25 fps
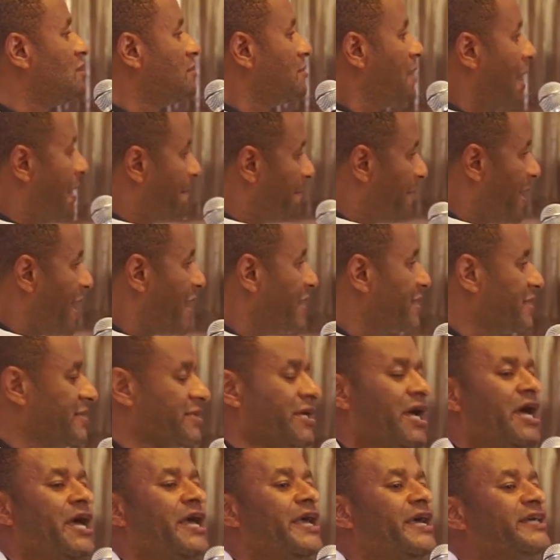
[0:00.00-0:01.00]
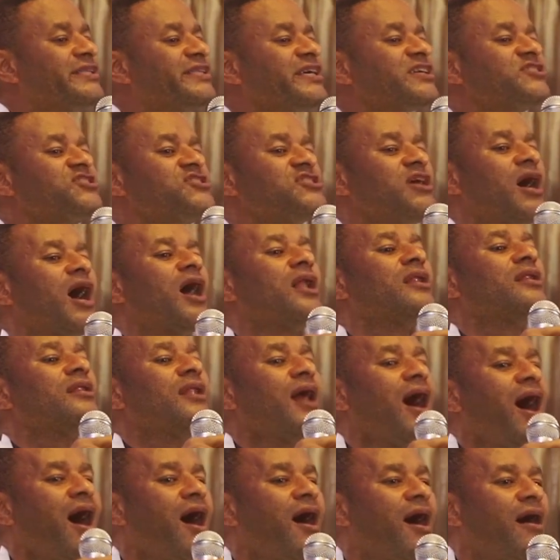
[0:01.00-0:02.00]
We are married. It is your
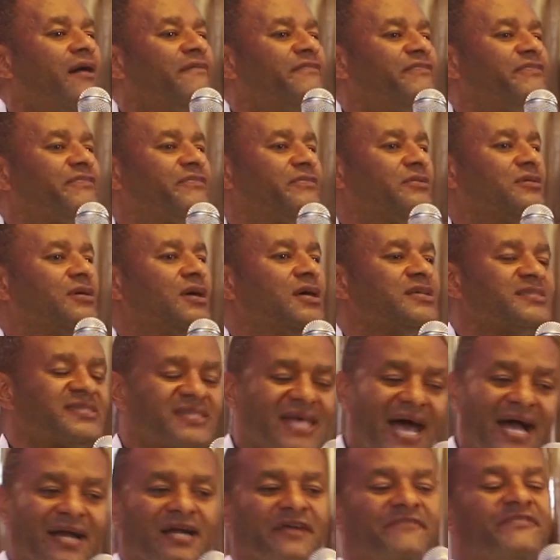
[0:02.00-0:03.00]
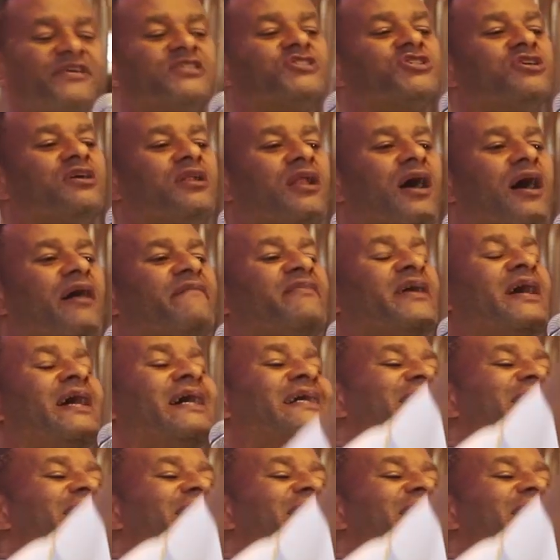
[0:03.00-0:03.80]
love, sacrificial love,